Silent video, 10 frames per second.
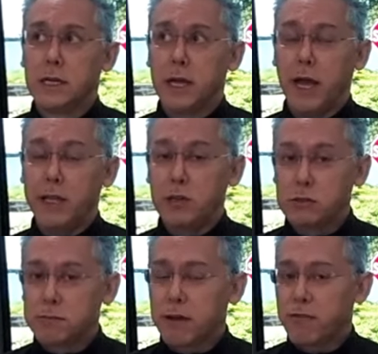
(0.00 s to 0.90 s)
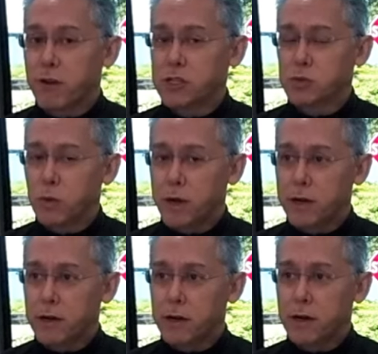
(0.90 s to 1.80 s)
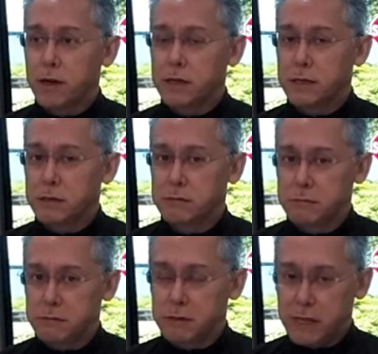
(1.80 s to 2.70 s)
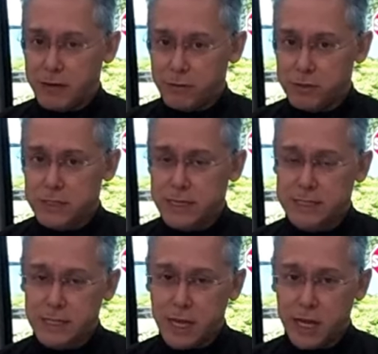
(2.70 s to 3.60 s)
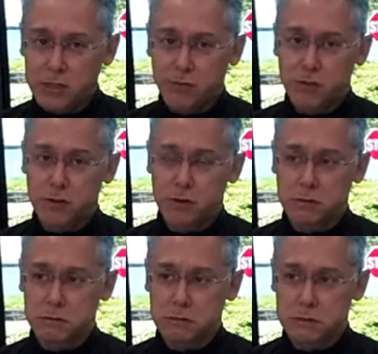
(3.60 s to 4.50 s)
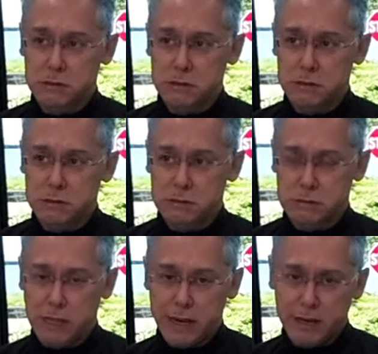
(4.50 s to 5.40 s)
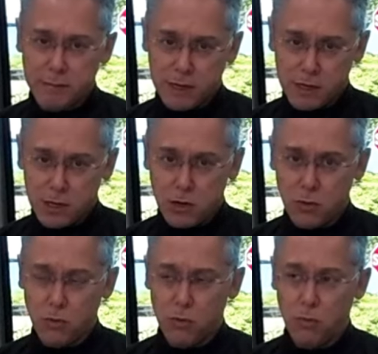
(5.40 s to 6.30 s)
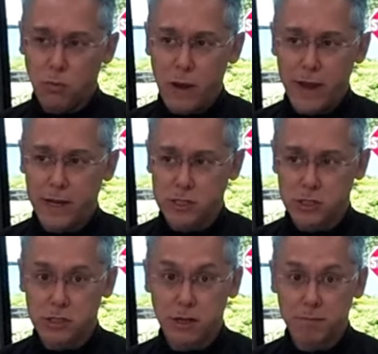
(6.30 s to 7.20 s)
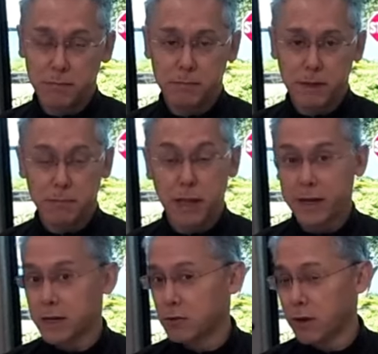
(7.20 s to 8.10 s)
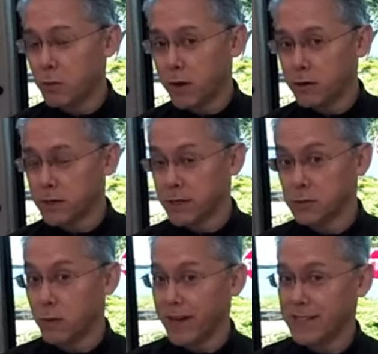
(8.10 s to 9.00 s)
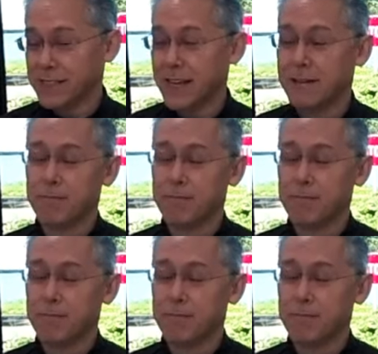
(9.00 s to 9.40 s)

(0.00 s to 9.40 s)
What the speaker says: I use my fresh water levels as a gauge for letting me know when I should dump my black and gray water tanks. Why is that?